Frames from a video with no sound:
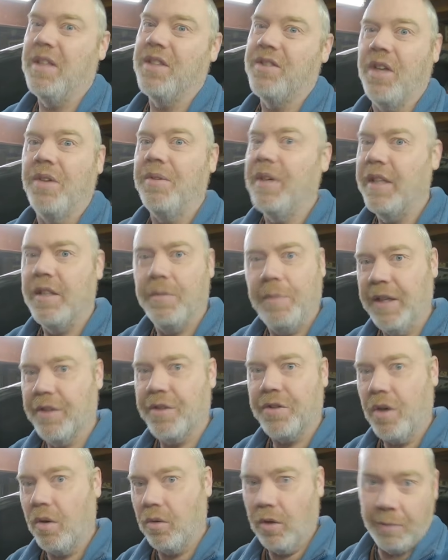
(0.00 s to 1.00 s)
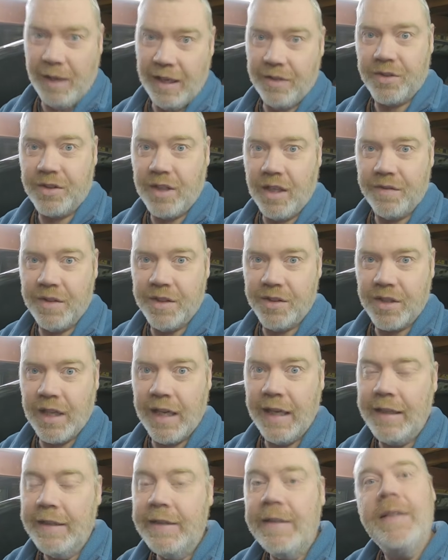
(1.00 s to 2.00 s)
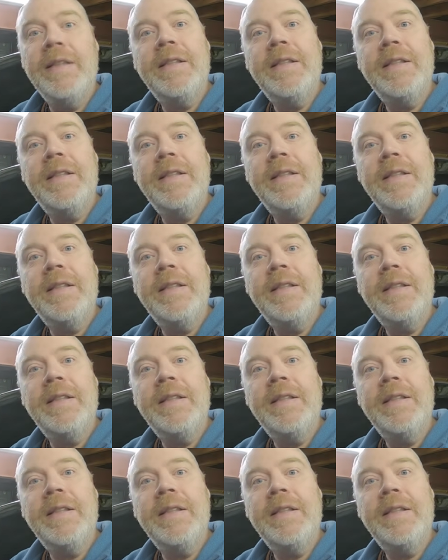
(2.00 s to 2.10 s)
There's no need to be a troll about stuff, is there?